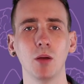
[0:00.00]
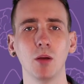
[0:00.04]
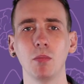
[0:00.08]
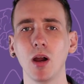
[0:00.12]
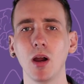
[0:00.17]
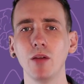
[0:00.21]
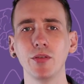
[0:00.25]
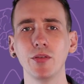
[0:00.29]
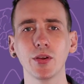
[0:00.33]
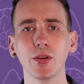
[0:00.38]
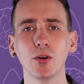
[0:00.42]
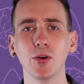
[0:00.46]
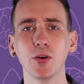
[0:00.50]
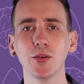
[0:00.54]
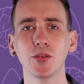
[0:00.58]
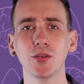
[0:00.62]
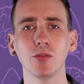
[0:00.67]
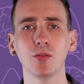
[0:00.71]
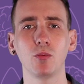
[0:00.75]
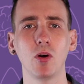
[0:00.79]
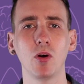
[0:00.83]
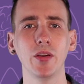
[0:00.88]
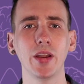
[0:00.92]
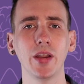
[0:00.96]
Over the course
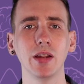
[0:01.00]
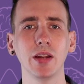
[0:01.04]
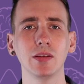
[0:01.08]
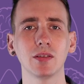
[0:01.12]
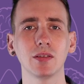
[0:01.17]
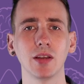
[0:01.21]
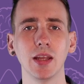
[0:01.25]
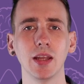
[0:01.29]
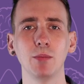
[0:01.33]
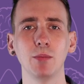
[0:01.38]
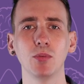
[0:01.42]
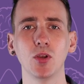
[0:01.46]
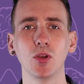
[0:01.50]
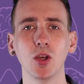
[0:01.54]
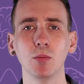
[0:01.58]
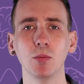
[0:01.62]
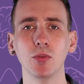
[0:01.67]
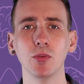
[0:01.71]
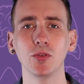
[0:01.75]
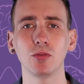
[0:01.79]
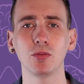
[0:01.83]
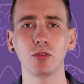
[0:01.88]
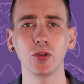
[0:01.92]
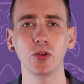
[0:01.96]
of one night's sleep,
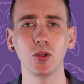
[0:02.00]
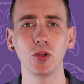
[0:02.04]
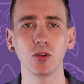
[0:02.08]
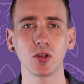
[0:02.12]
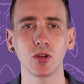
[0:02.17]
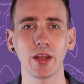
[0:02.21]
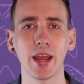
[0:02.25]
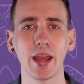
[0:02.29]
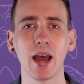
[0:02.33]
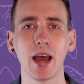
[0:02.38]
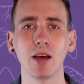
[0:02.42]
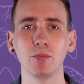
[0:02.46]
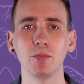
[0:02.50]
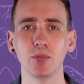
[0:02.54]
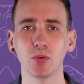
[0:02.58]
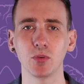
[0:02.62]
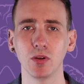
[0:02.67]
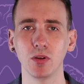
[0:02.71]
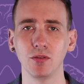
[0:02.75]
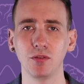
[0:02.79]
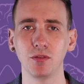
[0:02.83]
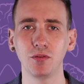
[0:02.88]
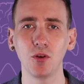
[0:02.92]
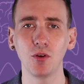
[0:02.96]
humans will usually have
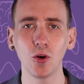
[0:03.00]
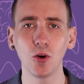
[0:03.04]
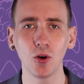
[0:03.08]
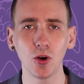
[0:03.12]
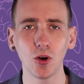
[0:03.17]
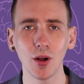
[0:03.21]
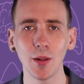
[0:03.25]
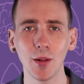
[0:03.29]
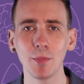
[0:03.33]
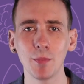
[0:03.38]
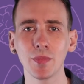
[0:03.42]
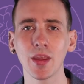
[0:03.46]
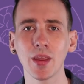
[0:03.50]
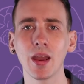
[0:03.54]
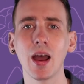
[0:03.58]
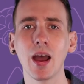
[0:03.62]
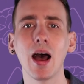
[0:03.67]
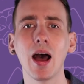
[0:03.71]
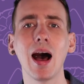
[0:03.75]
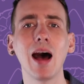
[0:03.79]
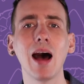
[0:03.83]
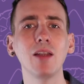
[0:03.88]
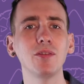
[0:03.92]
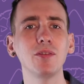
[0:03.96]
between 4
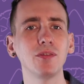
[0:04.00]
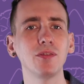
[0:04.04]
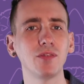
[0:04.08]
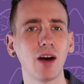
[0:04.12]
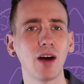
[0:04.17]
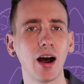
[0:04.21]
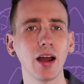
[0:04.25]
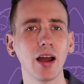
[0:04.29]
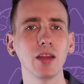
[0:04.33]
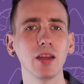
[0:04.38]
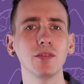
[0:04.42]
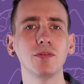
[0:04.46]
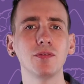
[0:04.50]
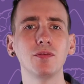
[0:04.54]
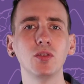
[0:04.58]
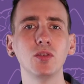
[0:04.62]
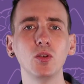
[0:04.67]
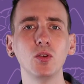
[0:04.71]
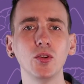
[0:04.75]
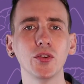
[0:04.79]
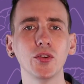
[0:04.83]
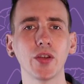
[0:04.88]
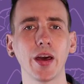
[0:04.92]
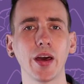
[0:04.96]
and 5
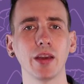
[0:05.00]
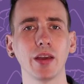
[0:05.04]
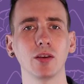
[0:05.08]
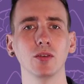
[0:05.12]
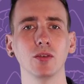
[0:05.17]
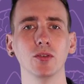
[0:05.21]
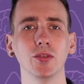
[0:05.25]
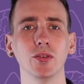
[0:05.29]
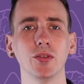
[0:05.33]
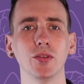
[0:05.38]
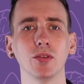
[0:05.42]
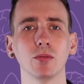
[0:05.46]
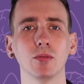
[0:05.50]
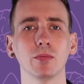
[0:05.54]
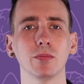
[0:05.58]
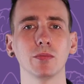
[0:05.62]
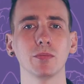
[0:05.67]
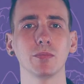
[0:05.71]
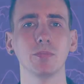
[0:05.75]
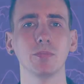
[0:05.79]
full cycles.